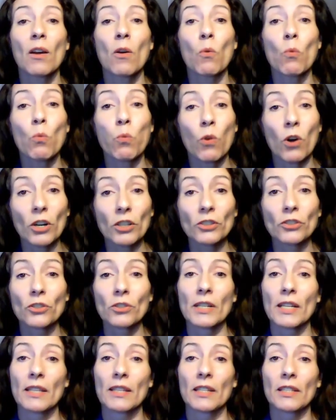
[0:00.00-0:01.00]
work
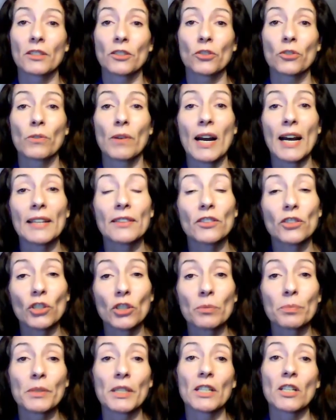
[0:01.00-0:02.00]
together to
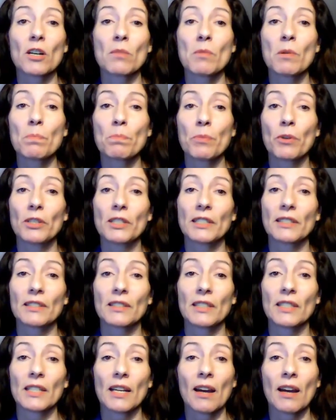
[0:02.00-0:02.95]
adopt a common policy